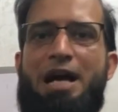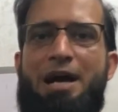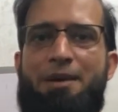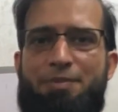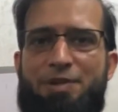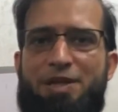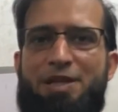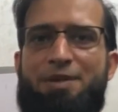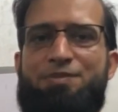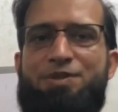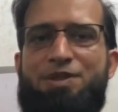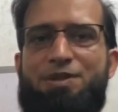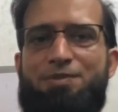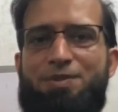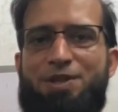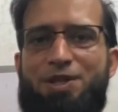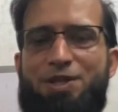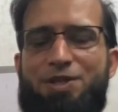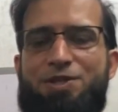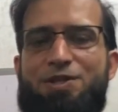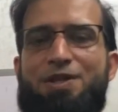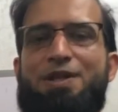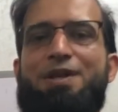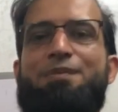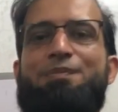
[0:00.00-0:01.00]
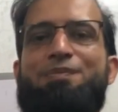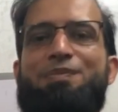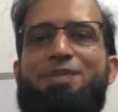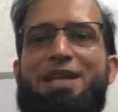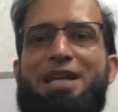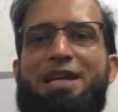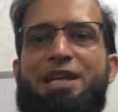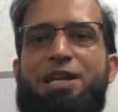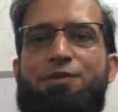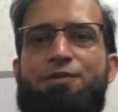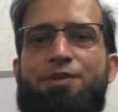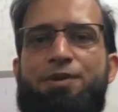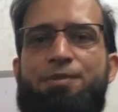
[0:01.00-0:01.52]
epilepsy patient.
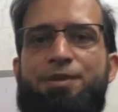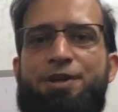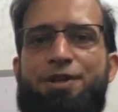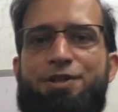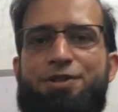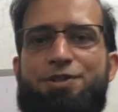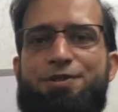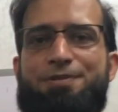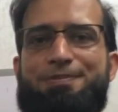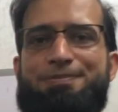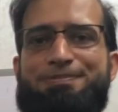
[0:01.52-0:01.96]
Thank you very much.